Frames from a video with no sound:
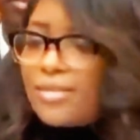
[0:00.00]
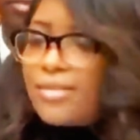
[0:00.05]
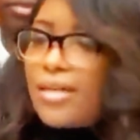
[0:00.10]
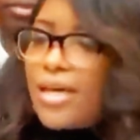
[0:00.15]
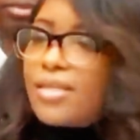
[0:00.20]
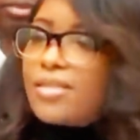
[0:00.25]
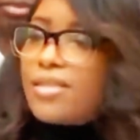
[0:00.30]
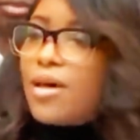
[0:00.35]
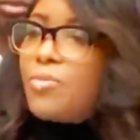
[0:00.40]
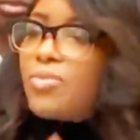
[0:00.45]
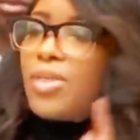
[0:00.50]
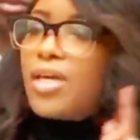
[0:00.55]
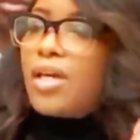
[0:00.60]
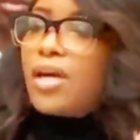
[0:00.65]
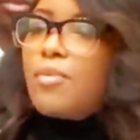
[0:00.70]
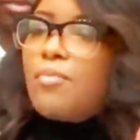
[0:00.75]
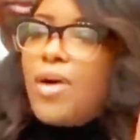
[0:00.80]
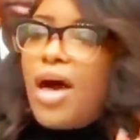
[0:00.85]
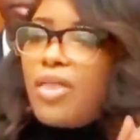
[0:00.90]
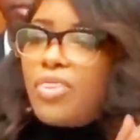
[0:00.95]
he said
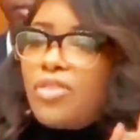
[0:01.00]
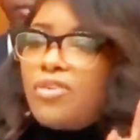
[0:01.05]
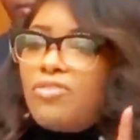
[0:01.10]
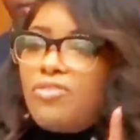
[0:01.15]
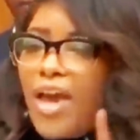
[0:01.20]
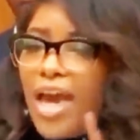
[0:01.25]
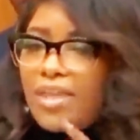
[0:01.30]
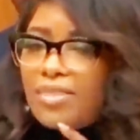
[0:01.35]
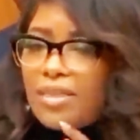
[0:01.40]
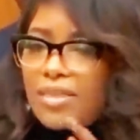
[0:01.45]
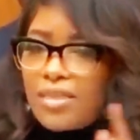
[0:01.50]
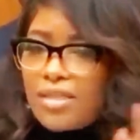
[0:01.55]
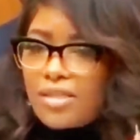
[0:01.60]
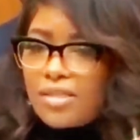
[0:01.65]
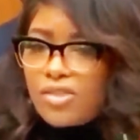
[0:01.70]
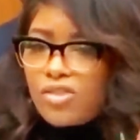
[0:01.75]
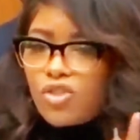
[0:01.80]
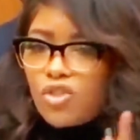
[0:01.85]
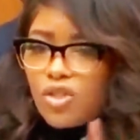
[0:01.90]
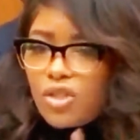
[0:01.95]
something about the fact that
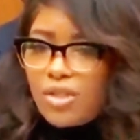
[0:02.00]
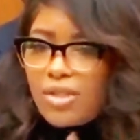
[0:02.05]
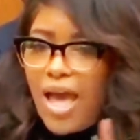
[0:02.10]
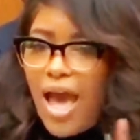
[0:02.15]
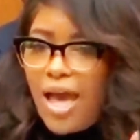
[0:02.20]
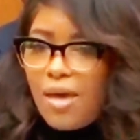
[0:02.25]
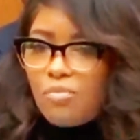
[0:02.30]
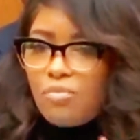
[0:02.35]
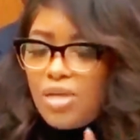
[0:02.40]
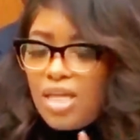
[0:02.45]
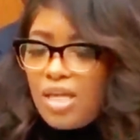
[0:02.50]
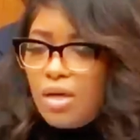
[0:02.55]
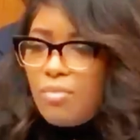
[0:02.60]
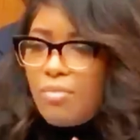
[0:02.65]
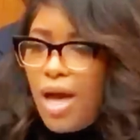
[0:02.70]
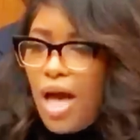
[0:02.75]
this should not be